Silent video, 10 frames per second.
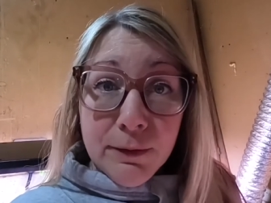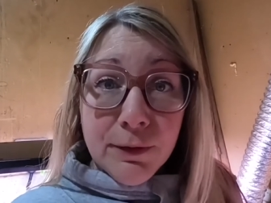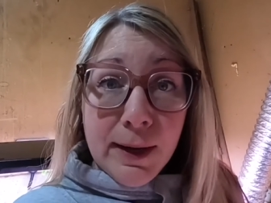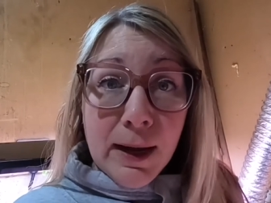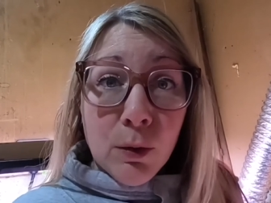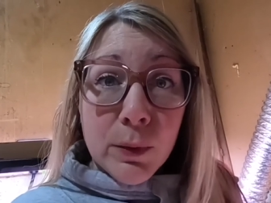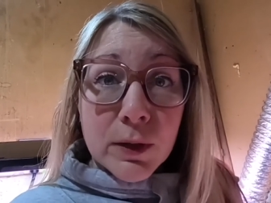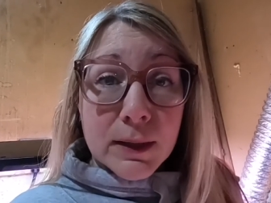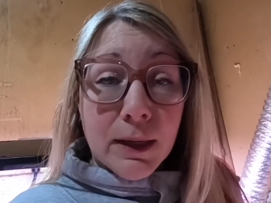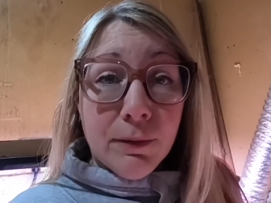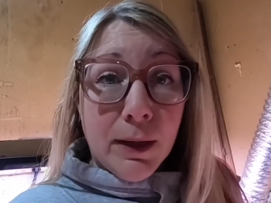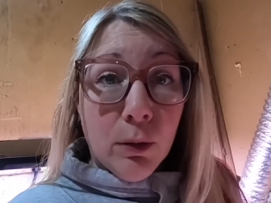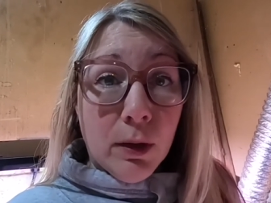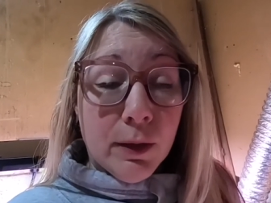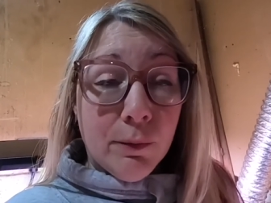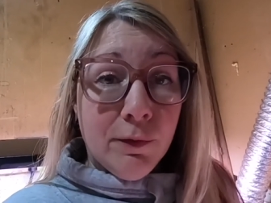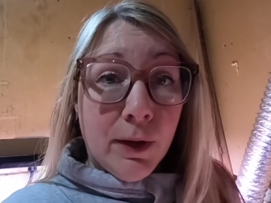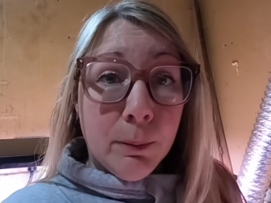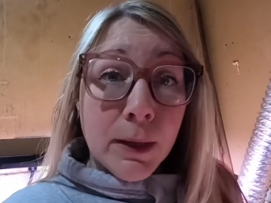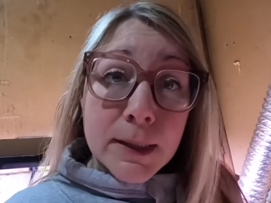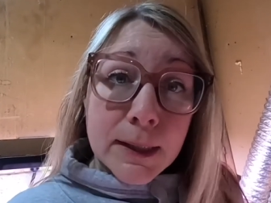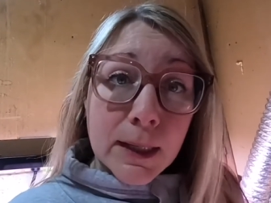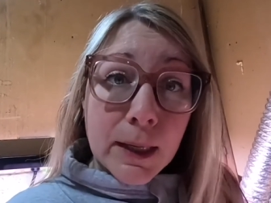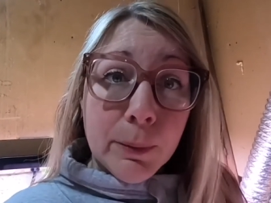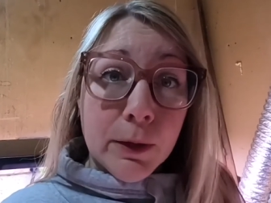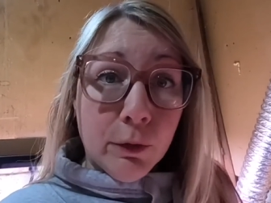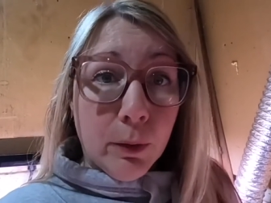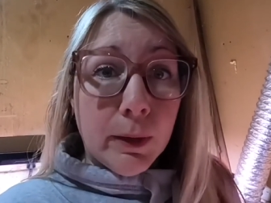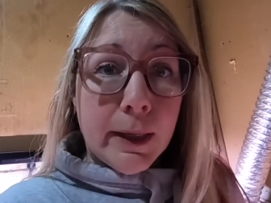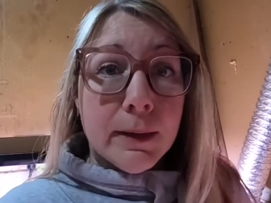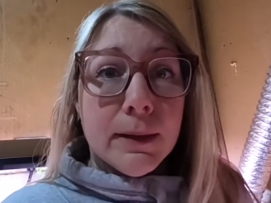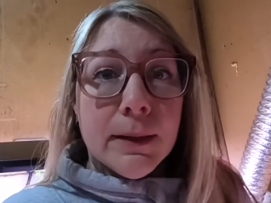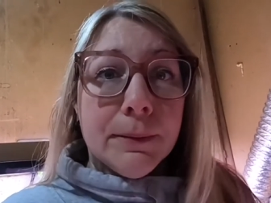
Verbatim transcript: For now, we just have the Aerogarden Farm Plus and a couple of grow lights.